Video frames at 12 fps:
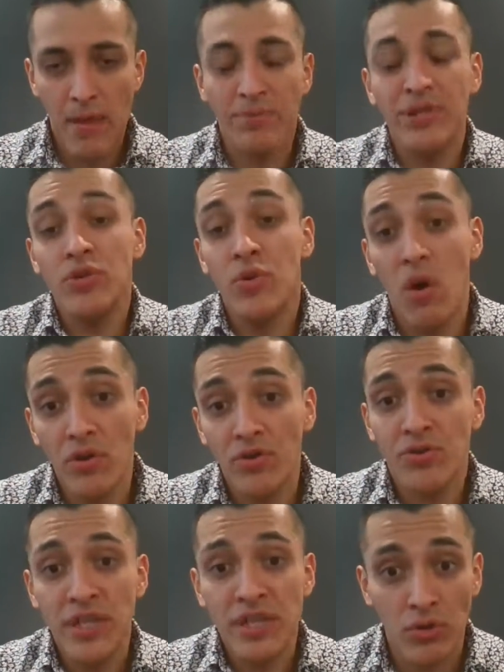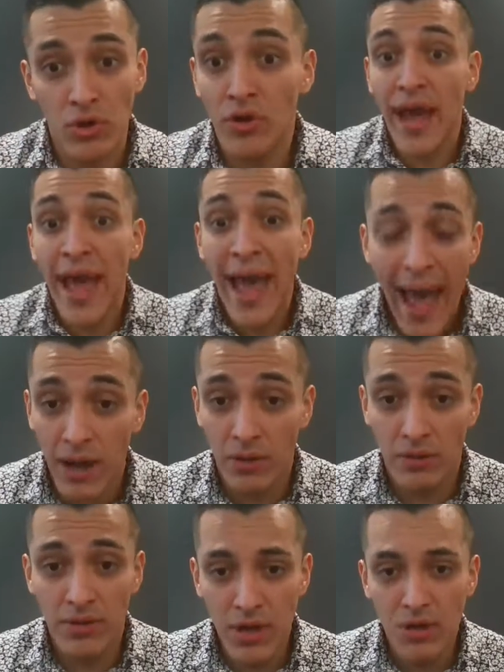But you also need to how.